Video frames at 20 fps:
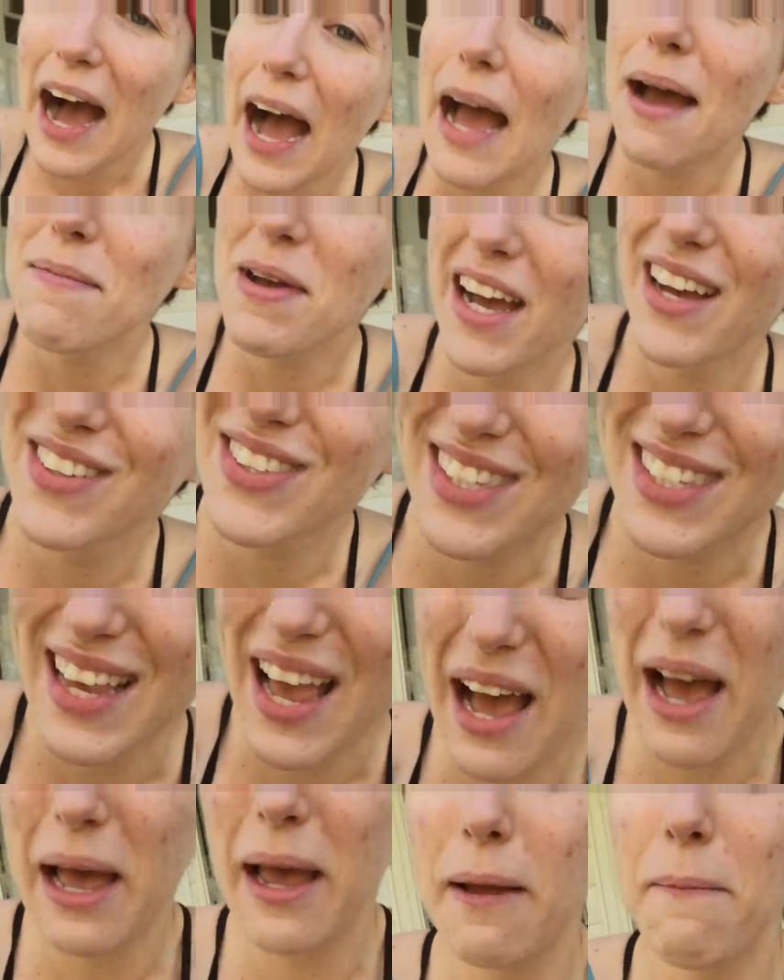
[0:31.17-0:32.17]
I'm
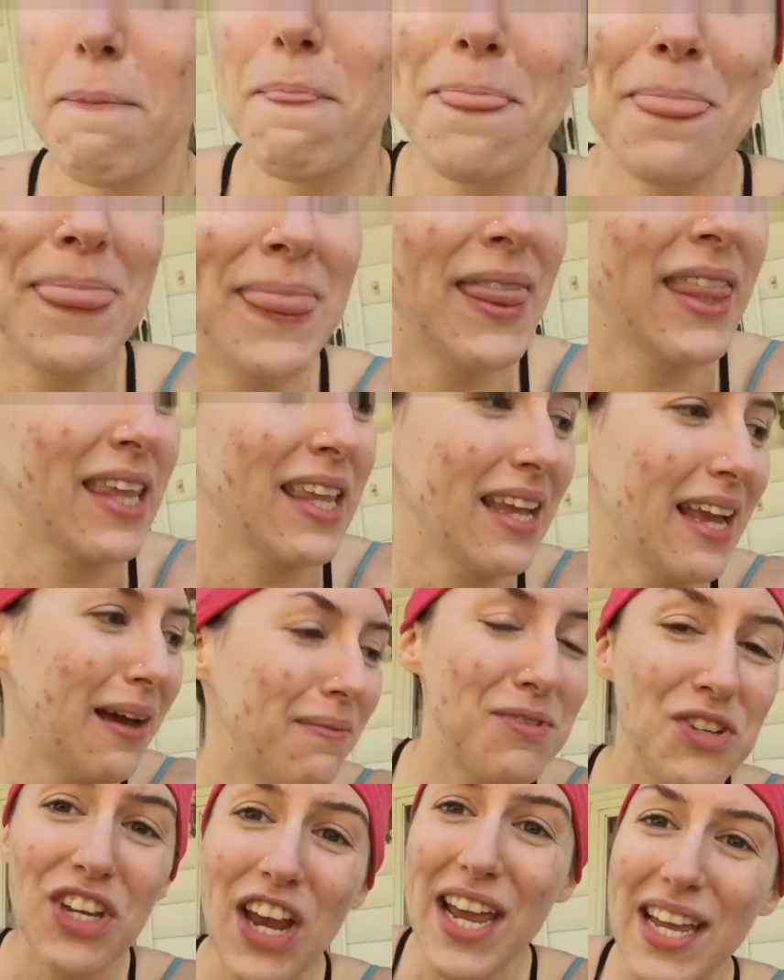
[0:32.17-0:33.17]
outside.
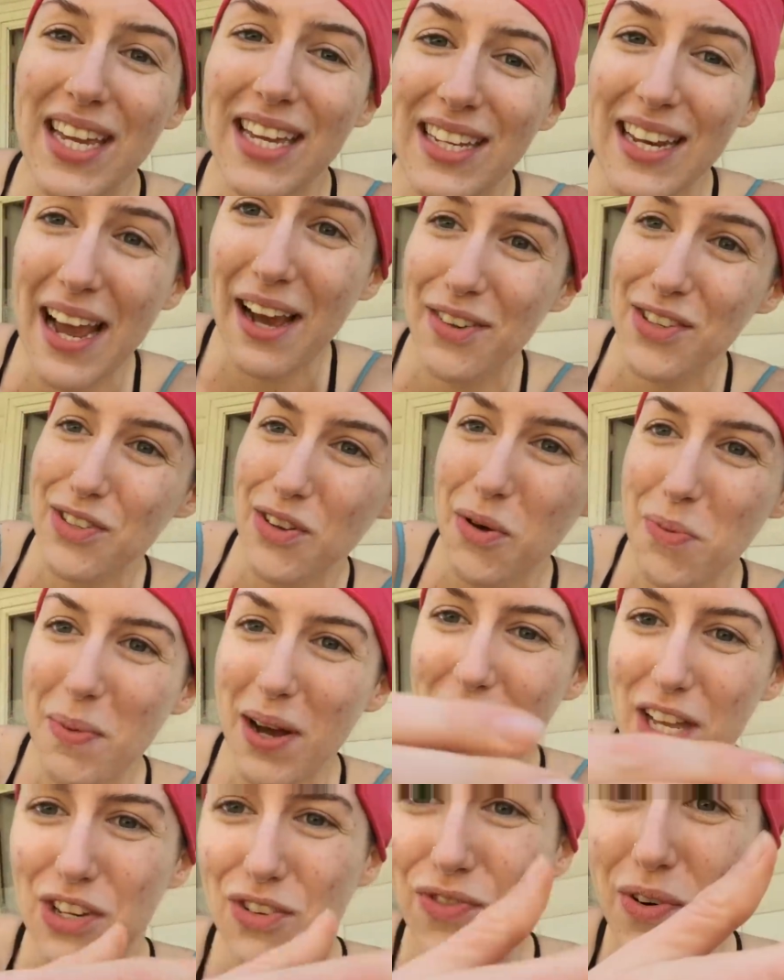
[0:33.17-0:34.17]
I'm shaking now so
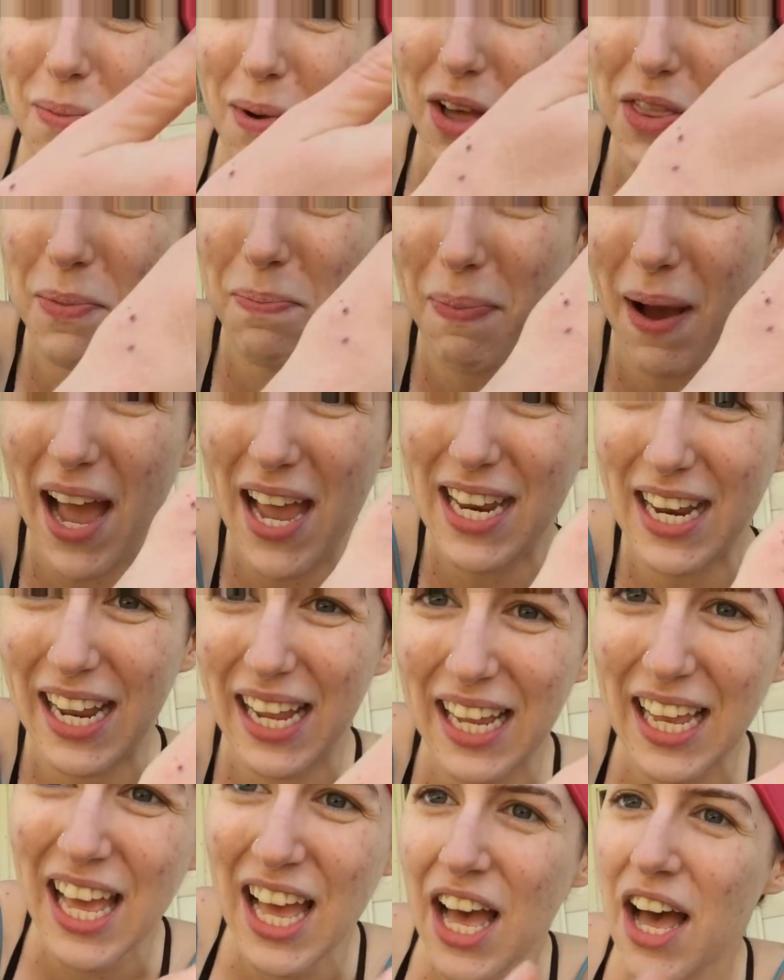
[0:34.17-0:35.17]
much from all the
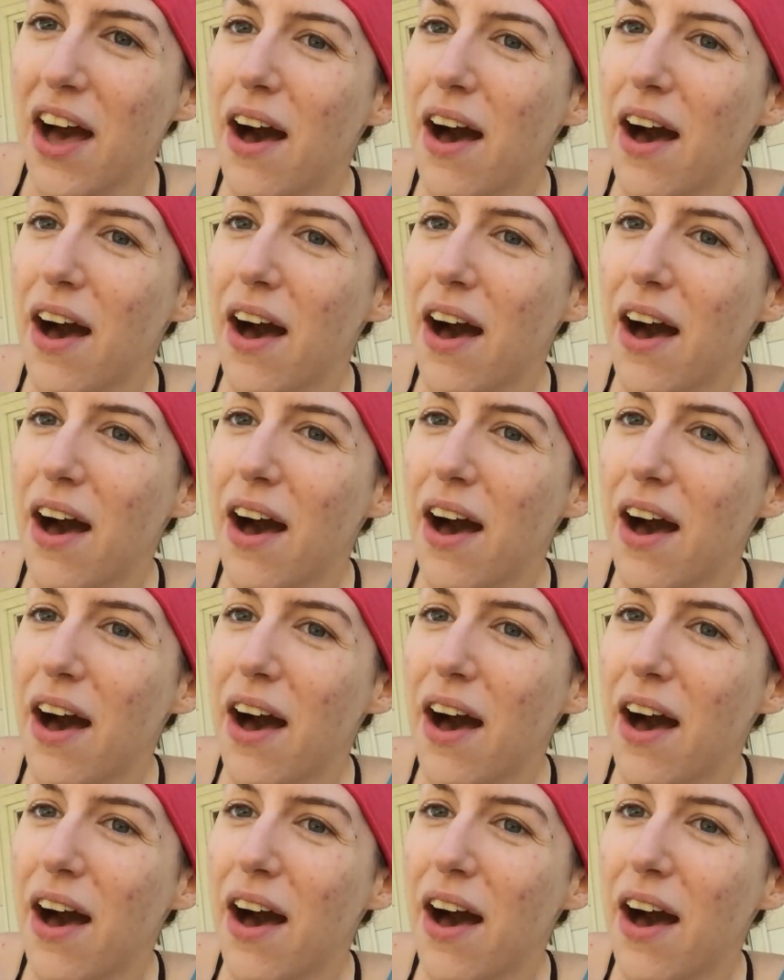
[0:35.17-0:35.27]
biting.